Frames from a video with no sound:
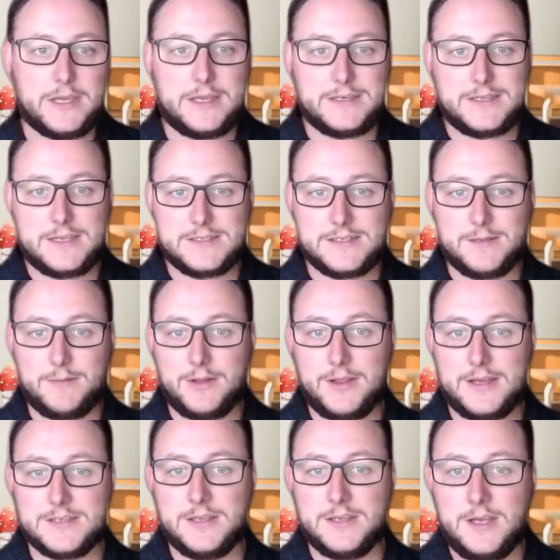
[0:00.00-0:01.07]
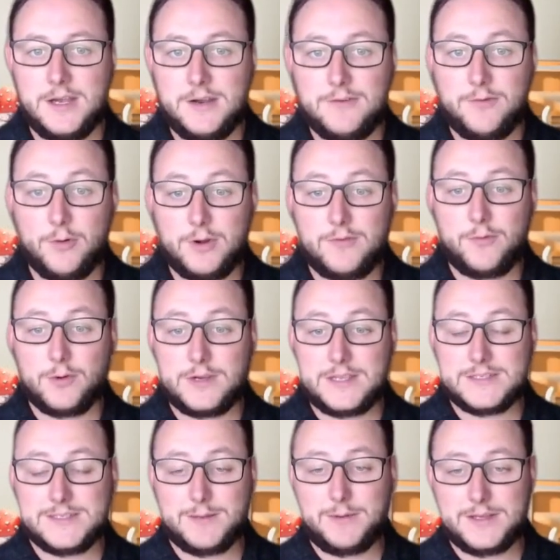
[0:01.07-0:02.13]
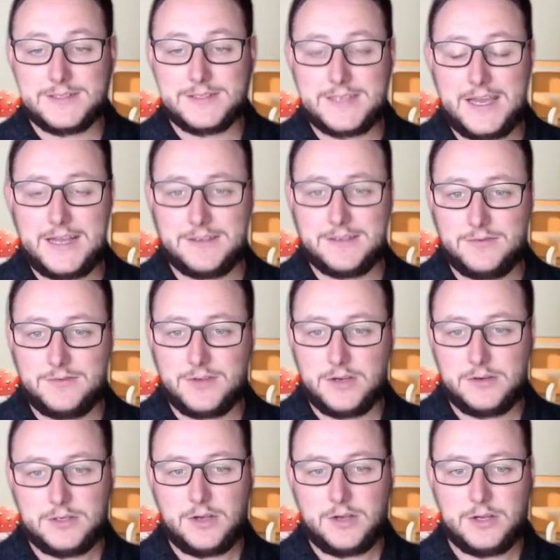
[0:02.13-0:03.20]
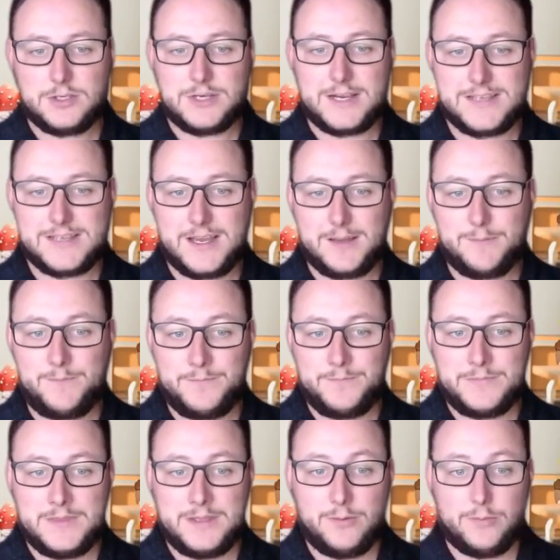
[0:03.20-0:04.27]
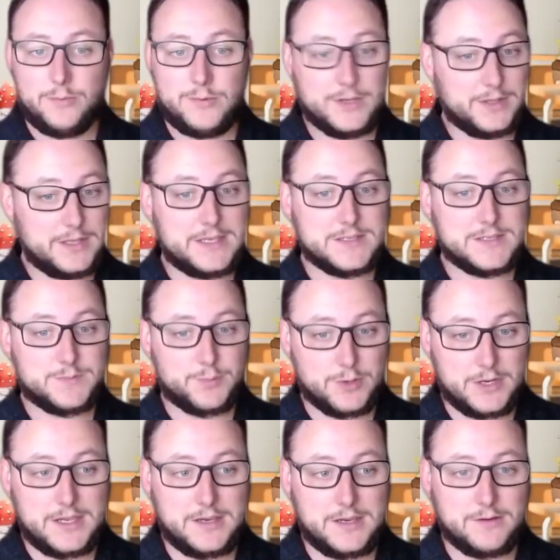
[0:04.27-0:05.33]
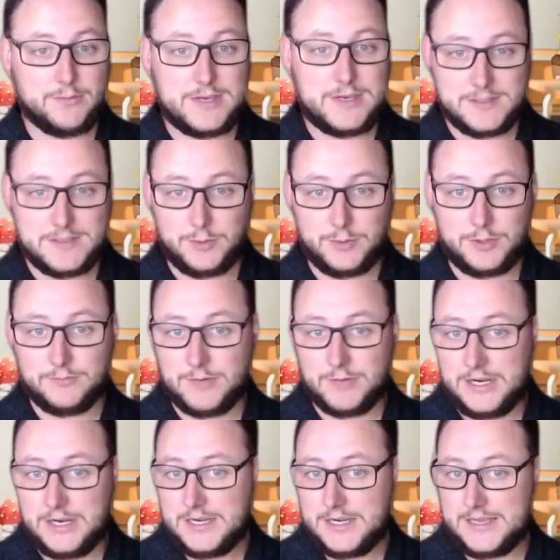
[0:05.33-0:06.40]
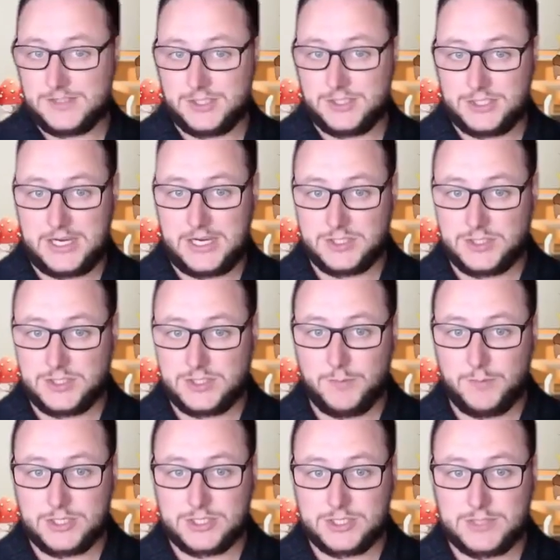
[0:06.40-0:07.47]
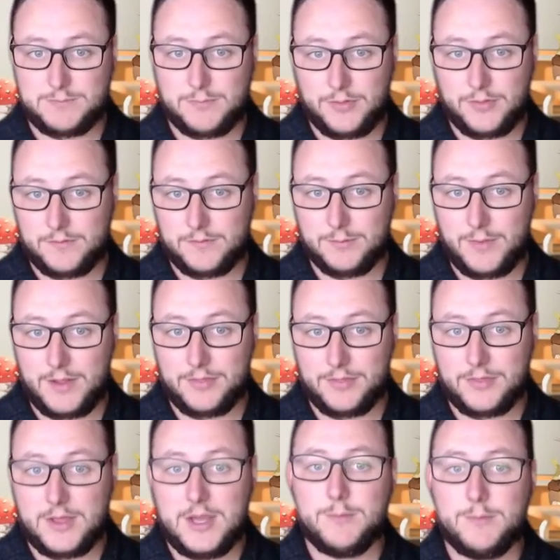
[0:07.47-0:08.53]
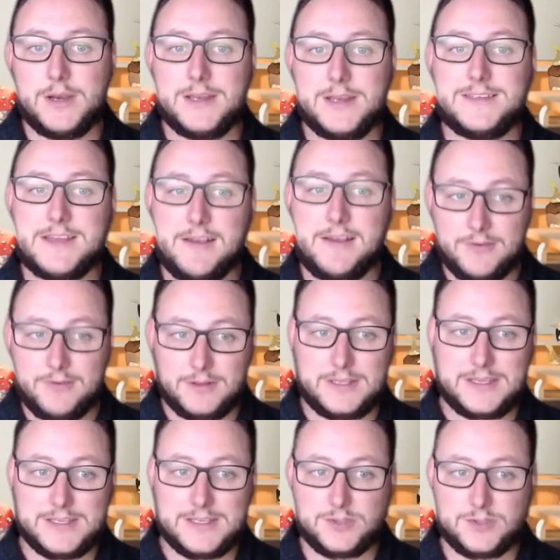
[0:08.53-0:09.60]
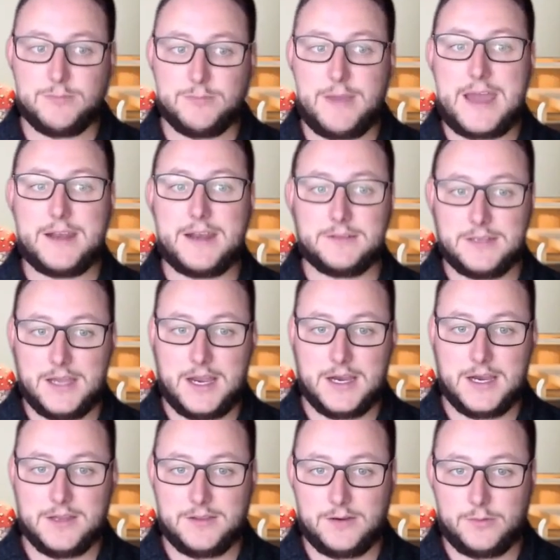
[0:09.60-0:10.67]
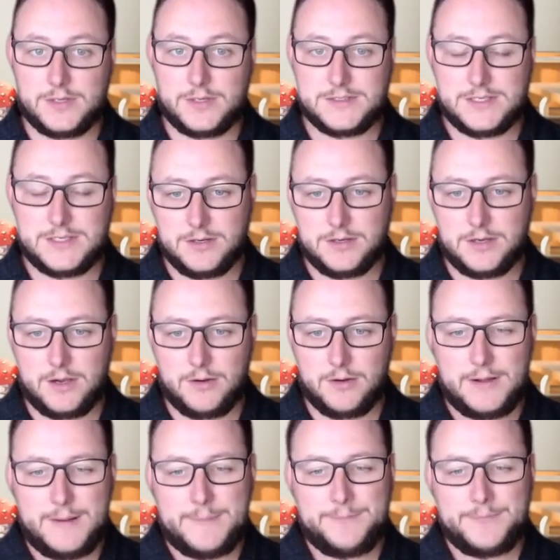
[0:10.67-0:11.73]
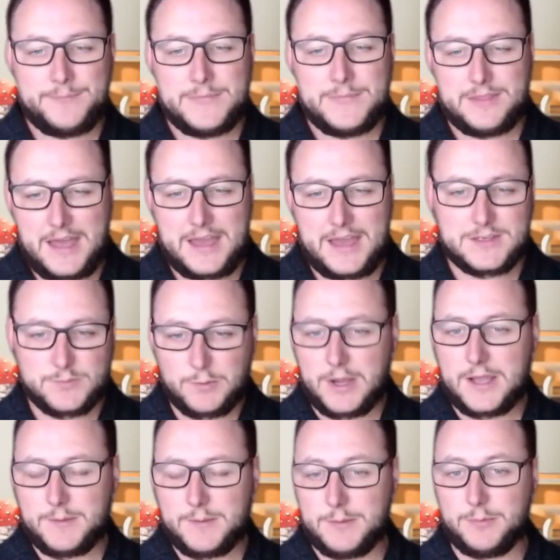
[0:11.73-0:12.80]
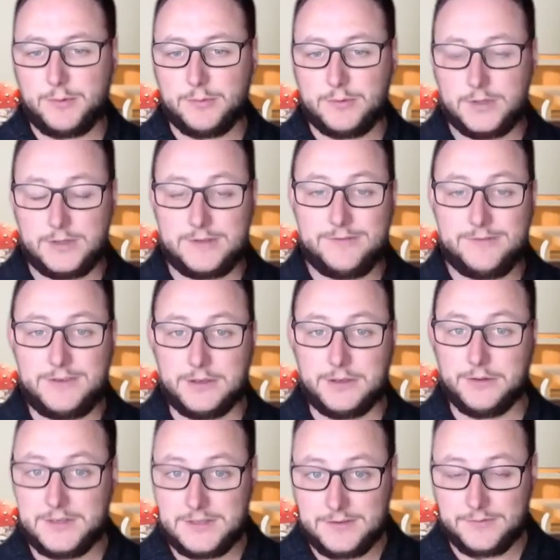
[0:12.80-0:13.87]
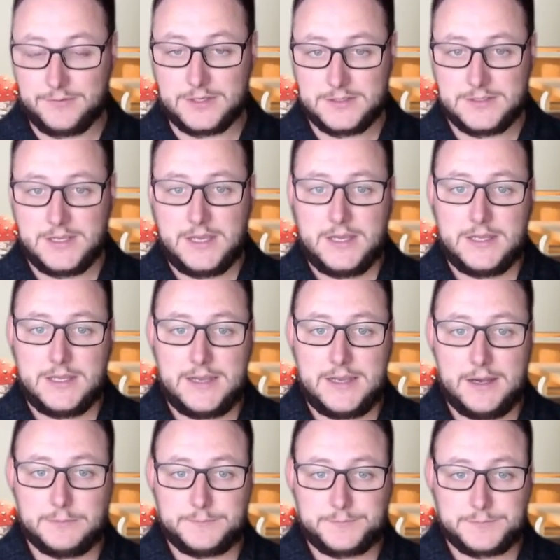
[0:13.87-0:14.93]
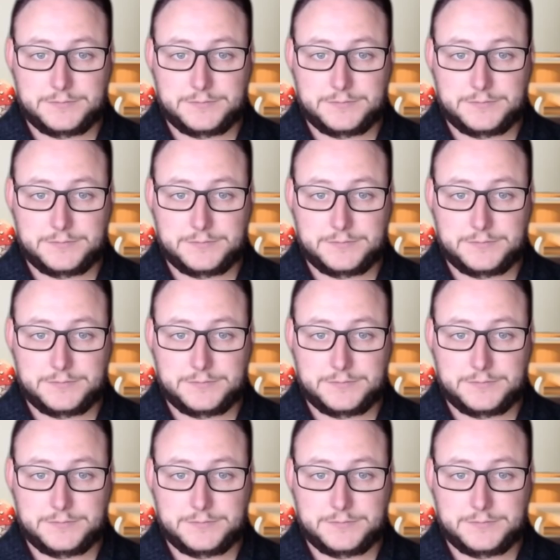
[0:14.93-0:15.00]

at days in MLS, 44 days in MLS active to under contract time really is pretty reasonable, right? It hasn't changed too much month over month, but it definitely is dramatically higher than it was a year ago. That is why people really feel the difference. Now,